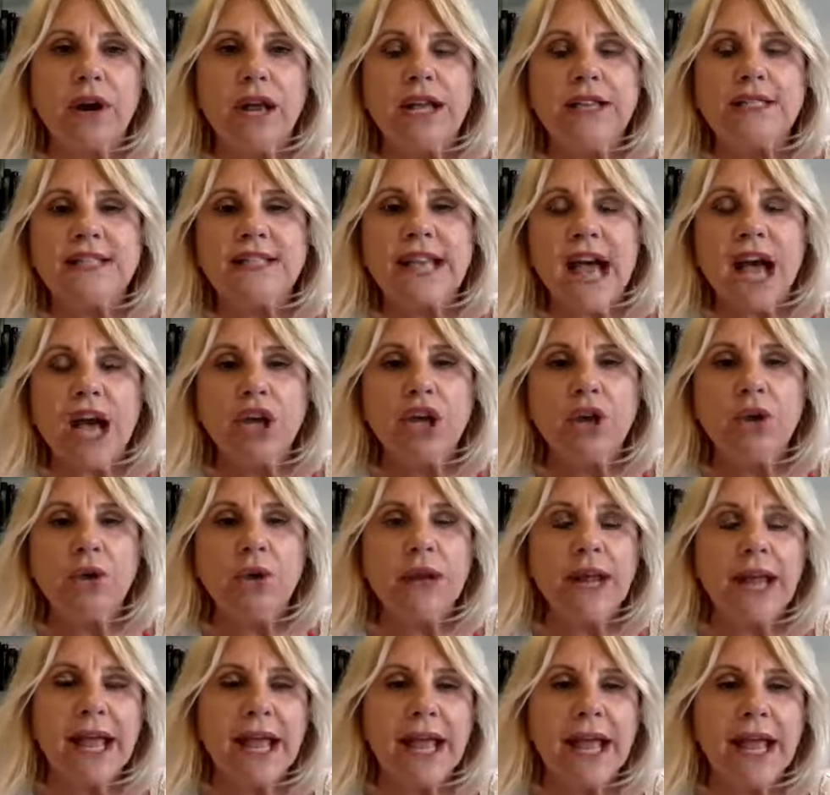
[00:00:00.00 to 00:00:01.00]
It's how your
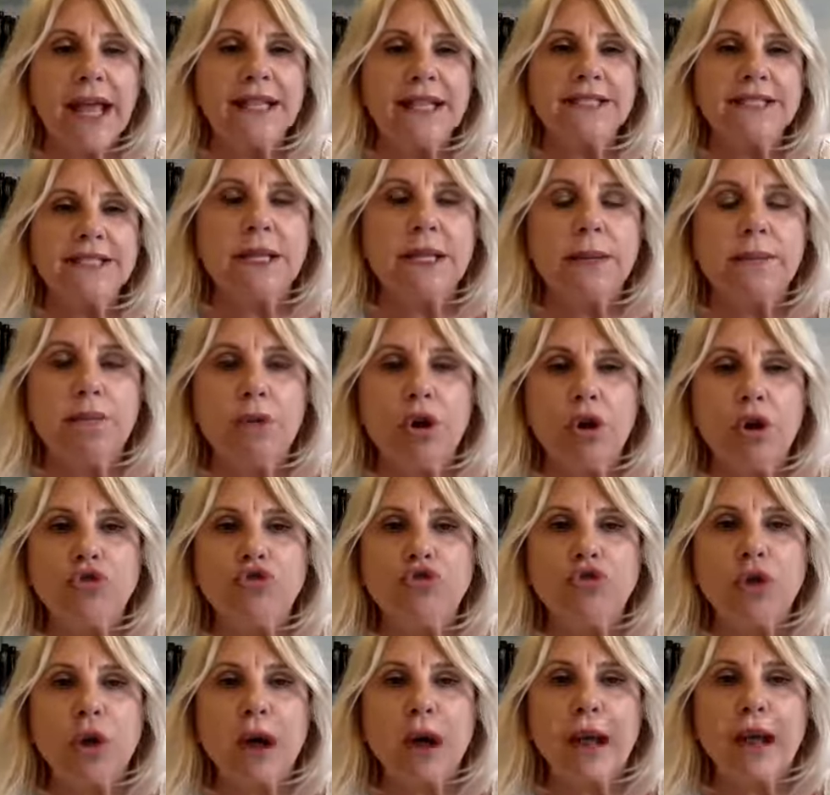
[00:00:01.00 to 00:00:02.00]
hands blow
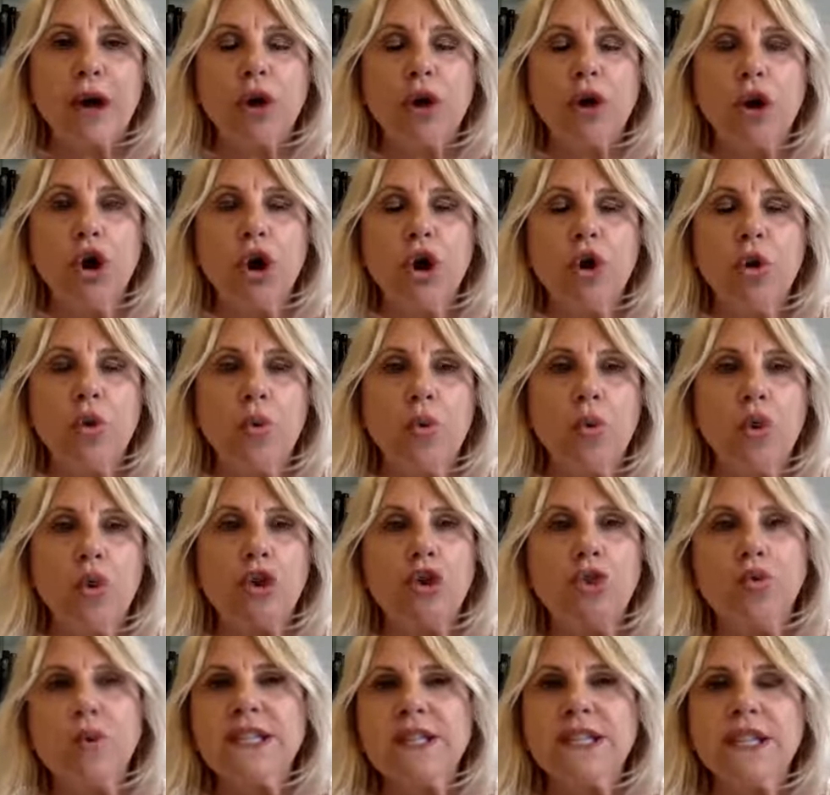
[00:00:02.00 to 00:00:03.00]
dryer
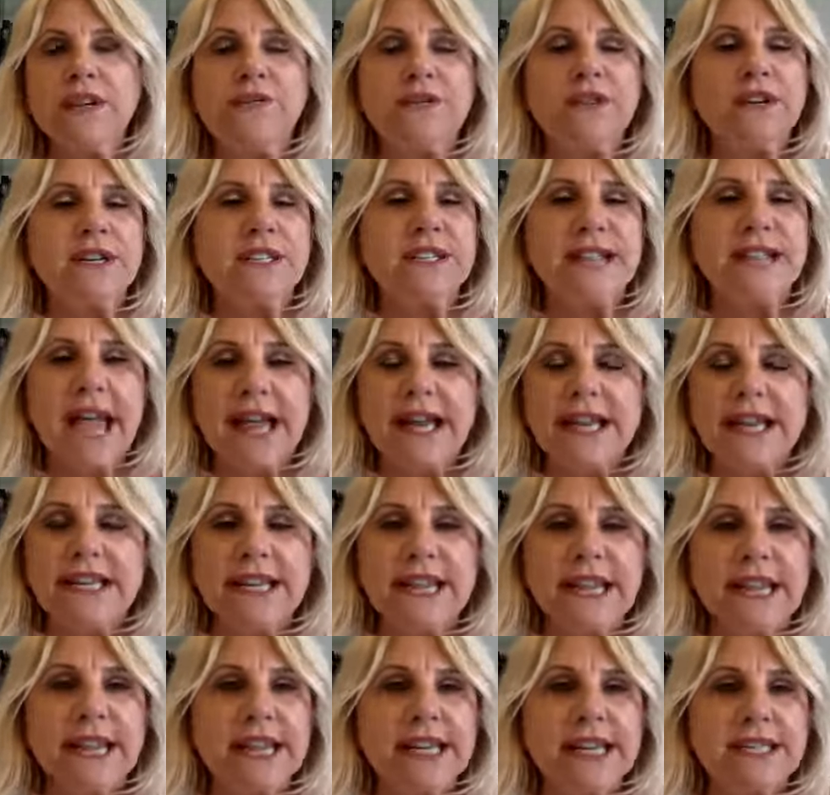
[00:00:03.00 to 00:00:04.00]
works with different
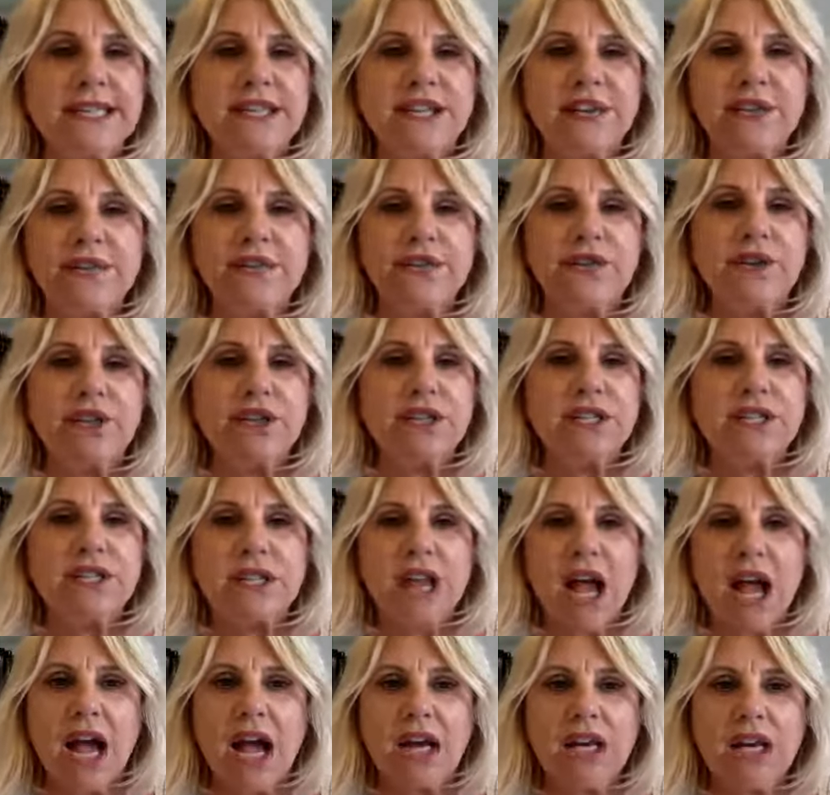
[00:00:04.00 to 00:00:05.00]
techniques, different
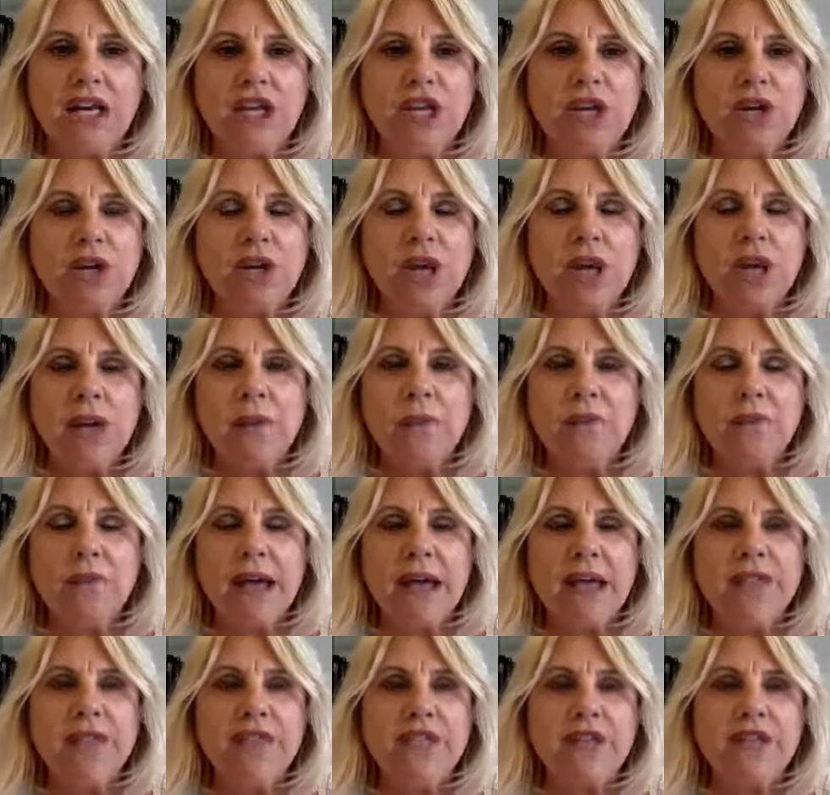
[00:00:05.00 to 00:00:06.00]
styling
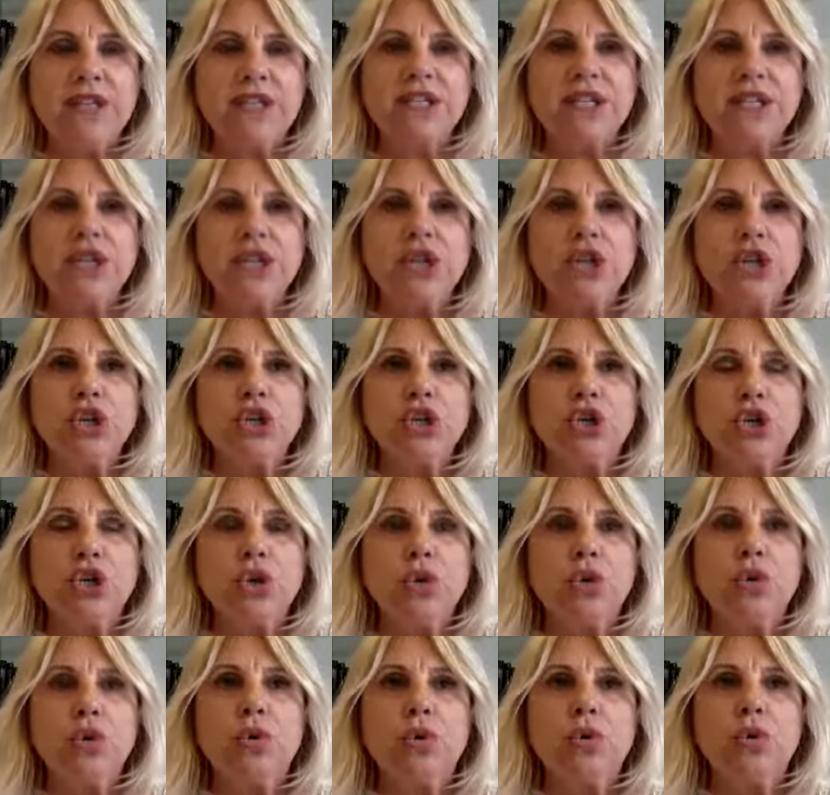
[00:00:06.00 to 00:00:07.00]
methods
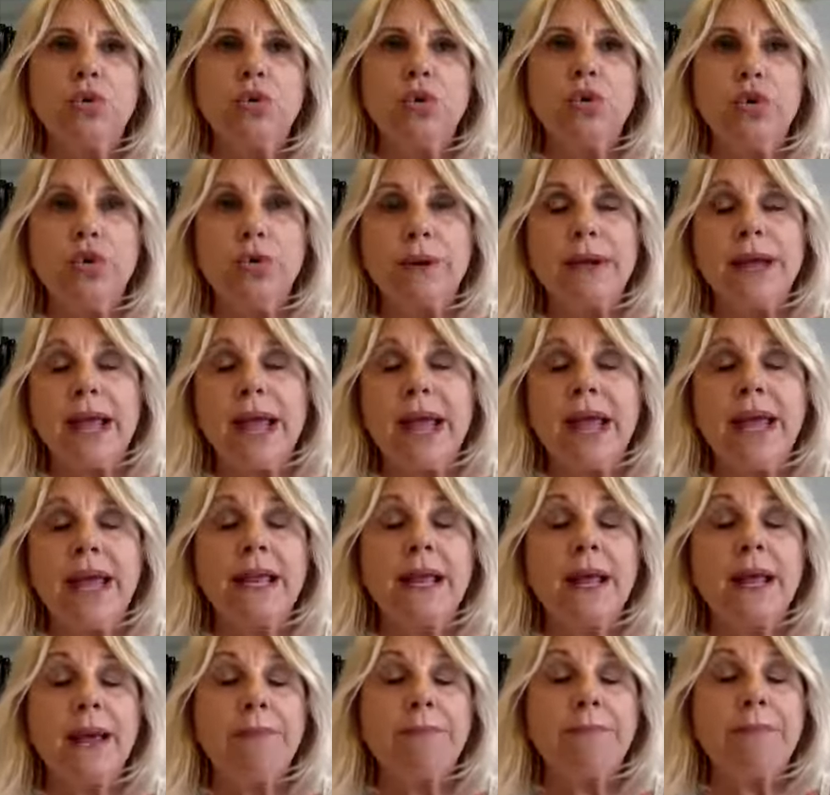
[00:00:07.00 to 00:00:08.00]
to
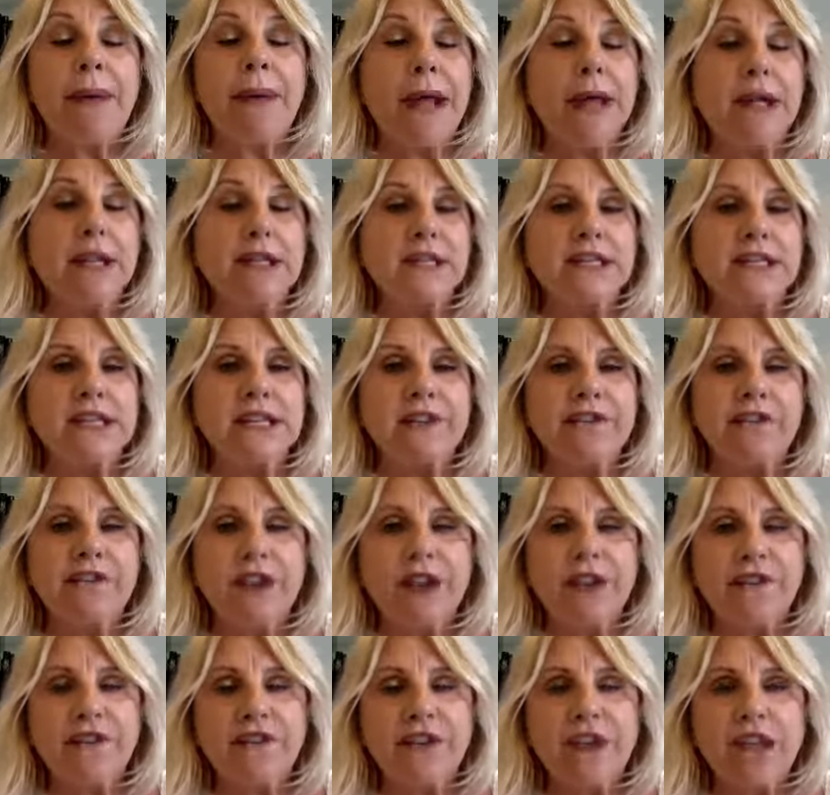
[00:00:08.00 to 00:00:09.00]
create bouncy,
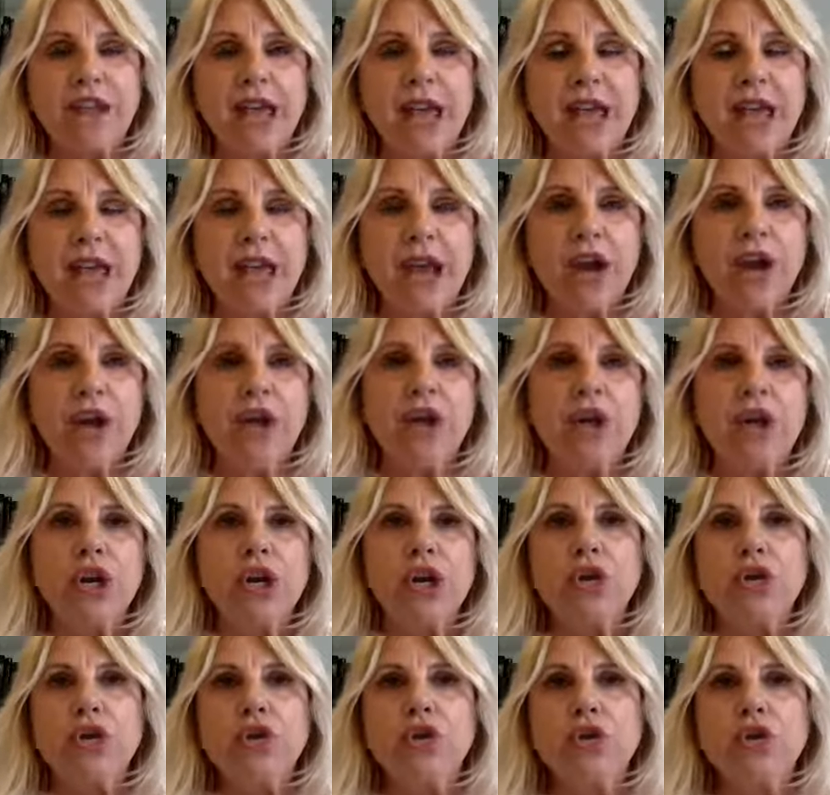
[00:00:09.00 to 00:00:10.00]
fluffy hair,
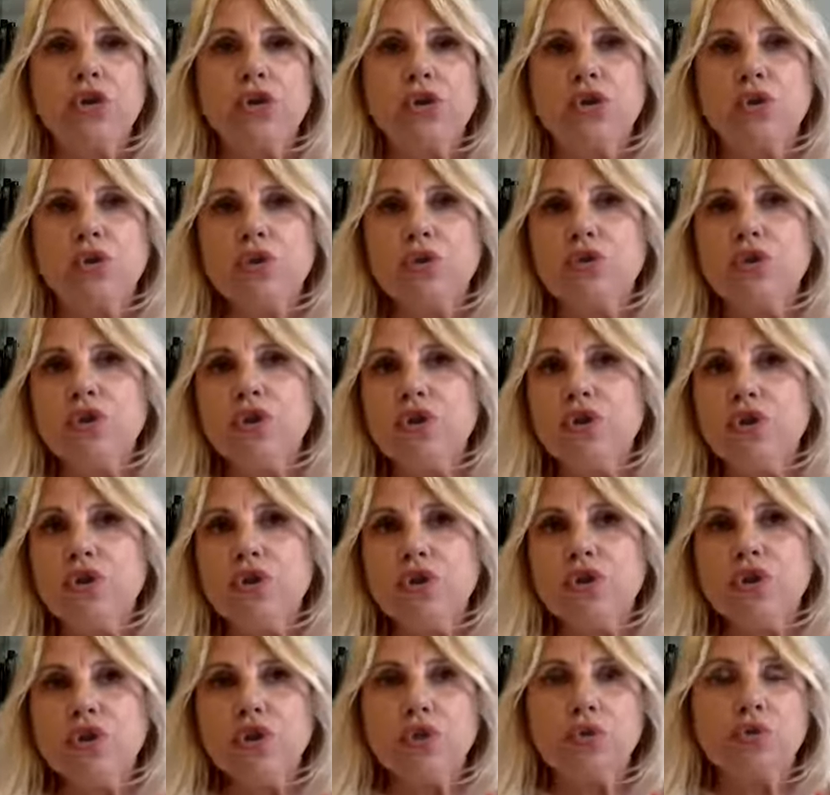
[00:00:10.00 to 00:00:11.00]
to
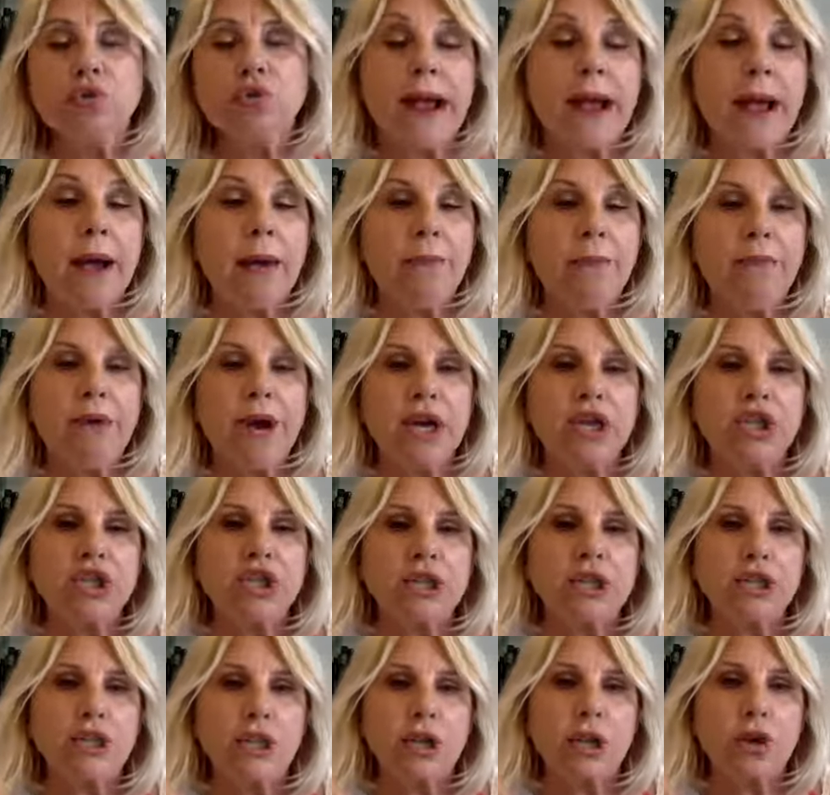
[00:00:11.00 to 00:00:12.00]
use your round brush
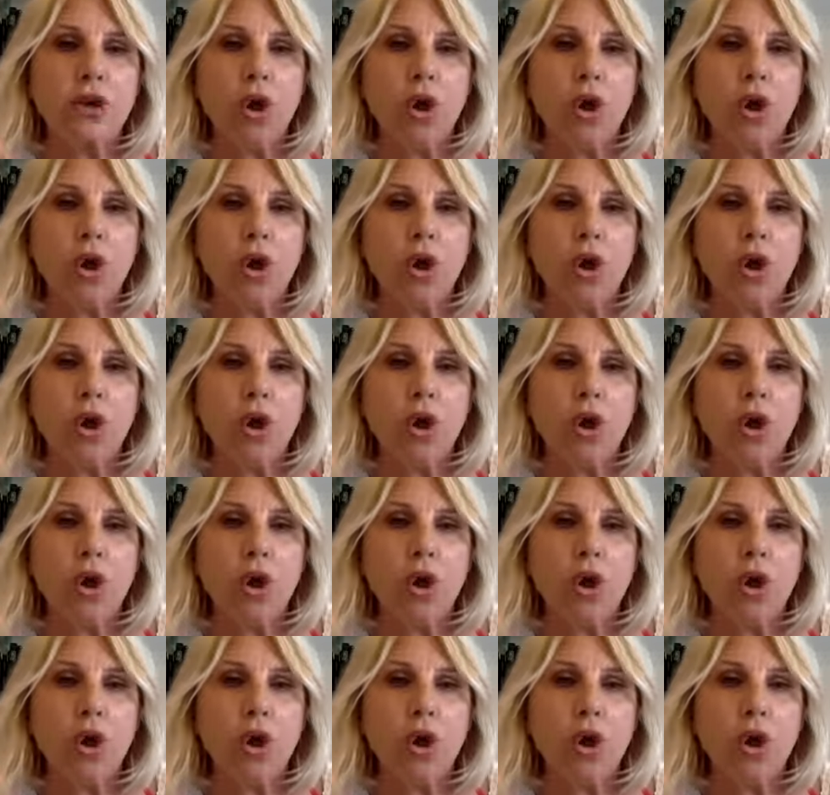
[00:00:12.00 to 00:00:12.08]
and